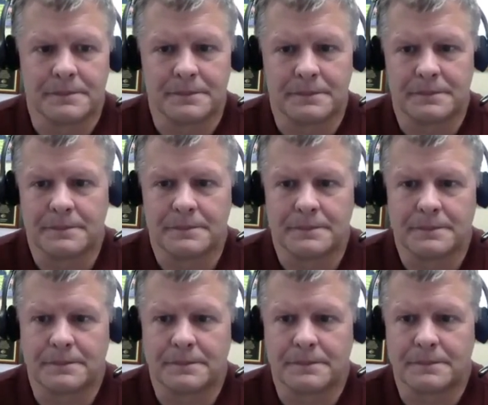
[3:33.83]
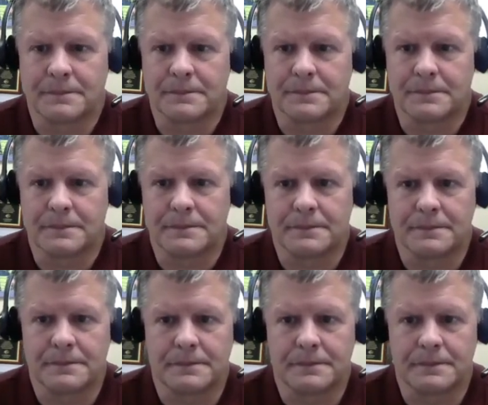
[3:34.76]

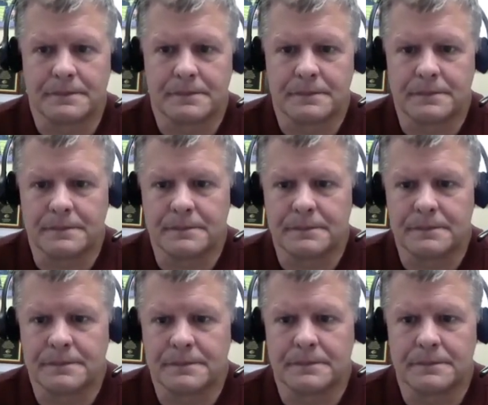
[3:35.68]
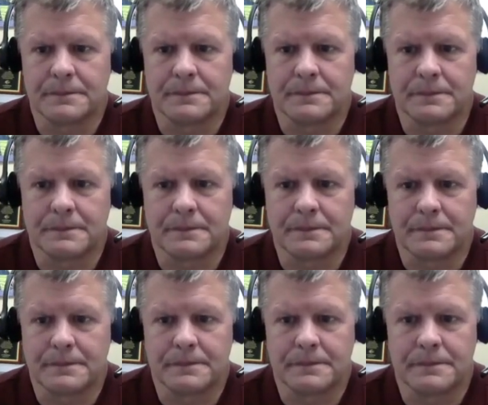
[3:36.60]

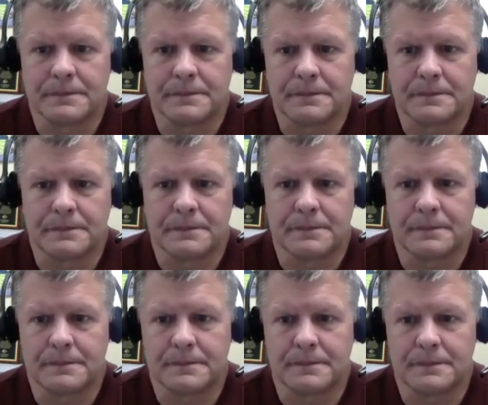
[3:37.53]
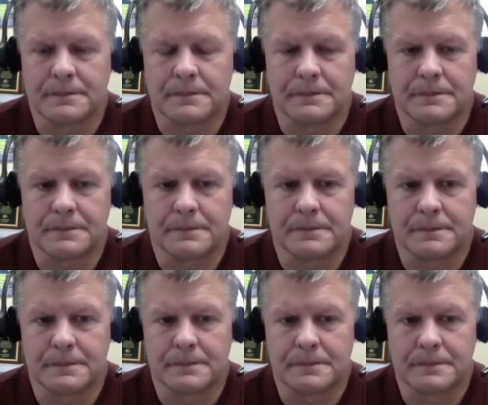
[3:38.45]

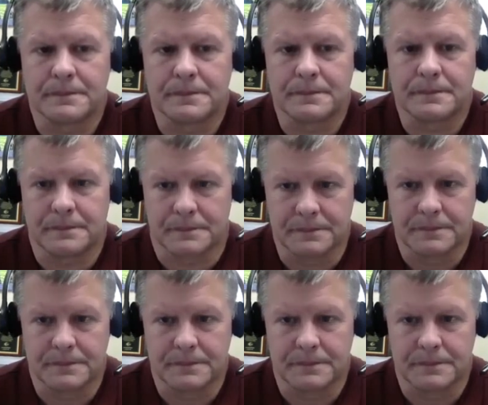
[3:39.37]
The person shown says nothing.